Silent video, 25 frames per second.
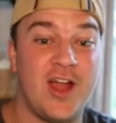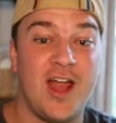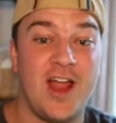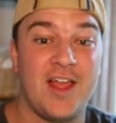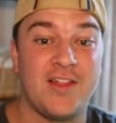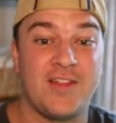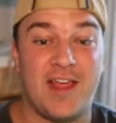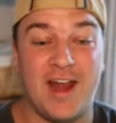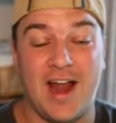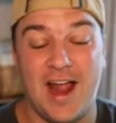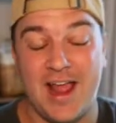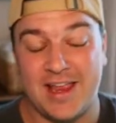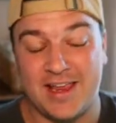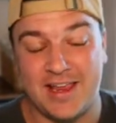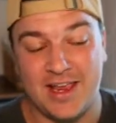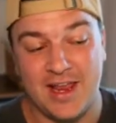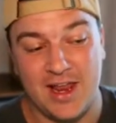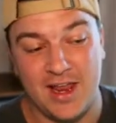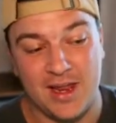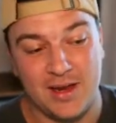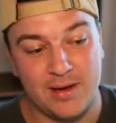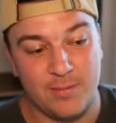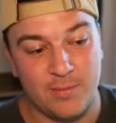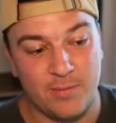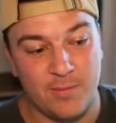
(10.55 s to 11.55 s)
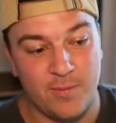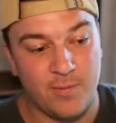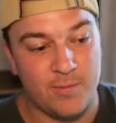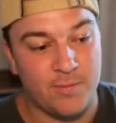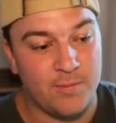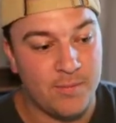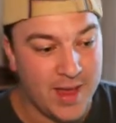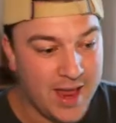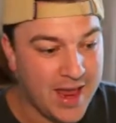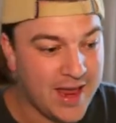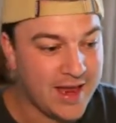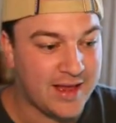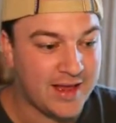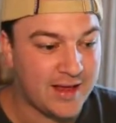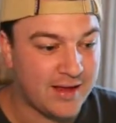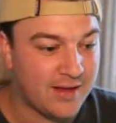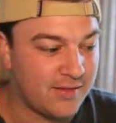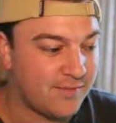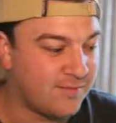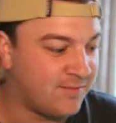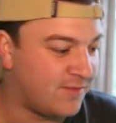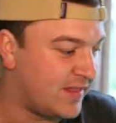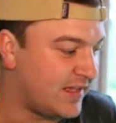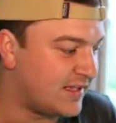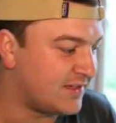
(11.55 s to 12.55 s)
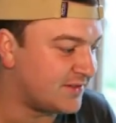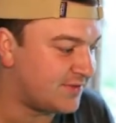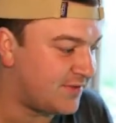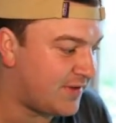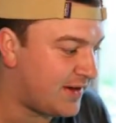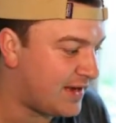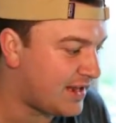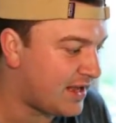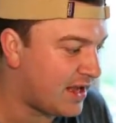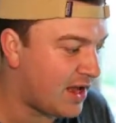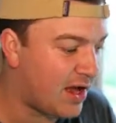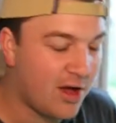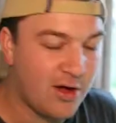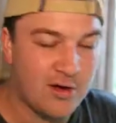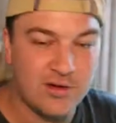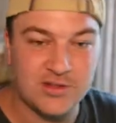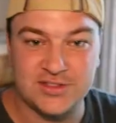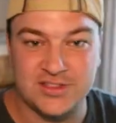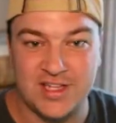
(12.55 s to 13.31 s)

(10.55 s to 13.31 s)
that I can make these videos